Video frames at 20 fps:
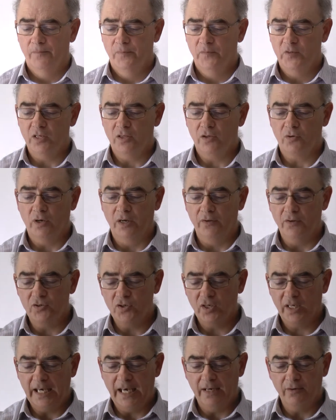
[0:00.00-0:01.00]
See, throughout this
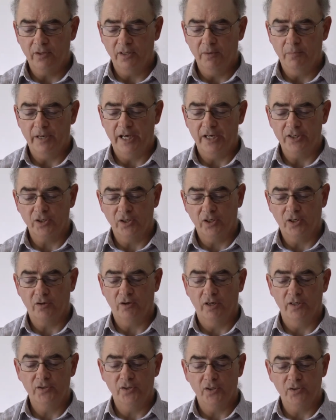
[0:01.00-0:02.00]
account of the Passion,
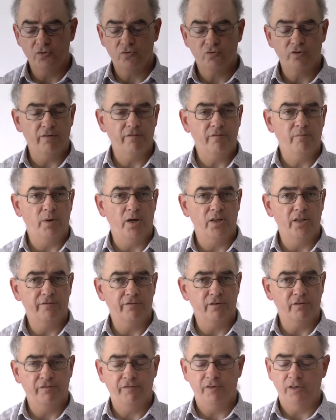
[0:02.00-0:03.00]
Christ is driven by the
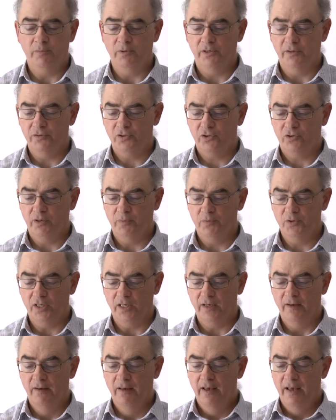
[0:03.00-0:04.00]
fulfillment of
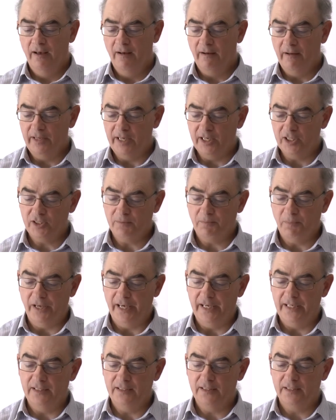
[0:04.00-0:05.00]
Scripture, and he
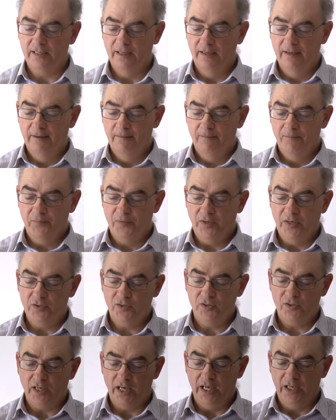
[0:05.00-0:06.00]
explains
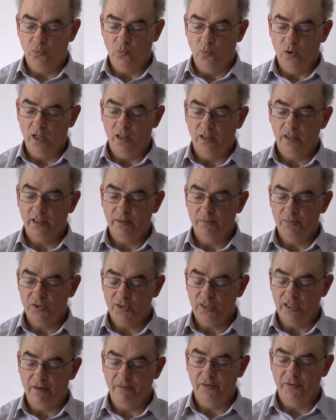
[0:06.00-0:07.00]
this unwelcome
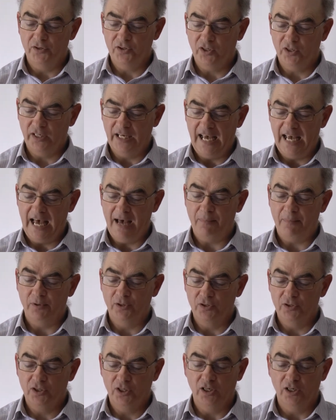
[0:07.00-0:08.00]
stuff that's going to happen,
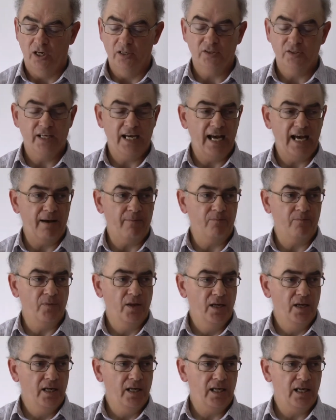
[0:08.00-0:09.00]
has got to happen,
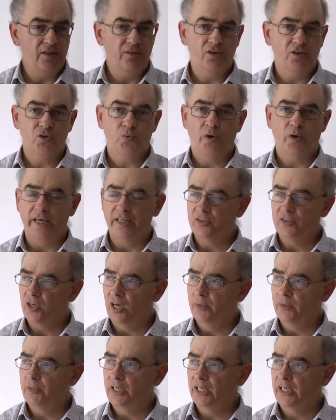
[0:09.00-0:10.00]
in this way,
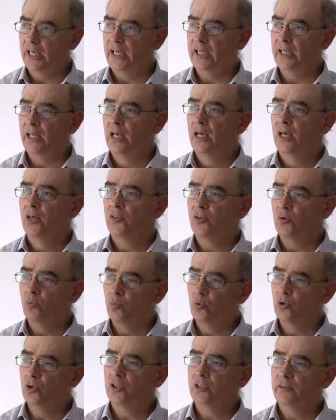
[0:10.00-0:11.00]
time and again. The
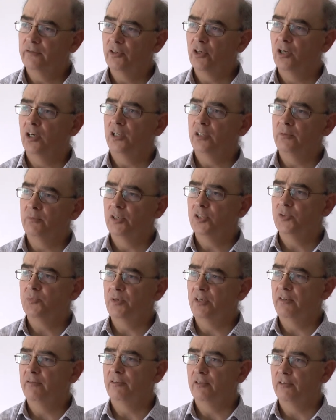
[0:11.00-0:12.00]
word of God must
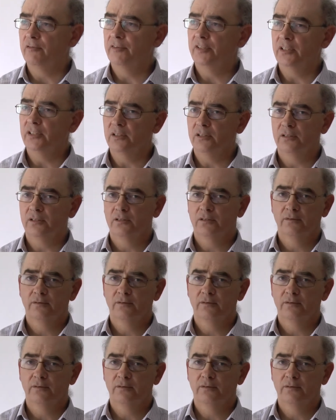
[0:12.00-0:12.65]
be fulfilled.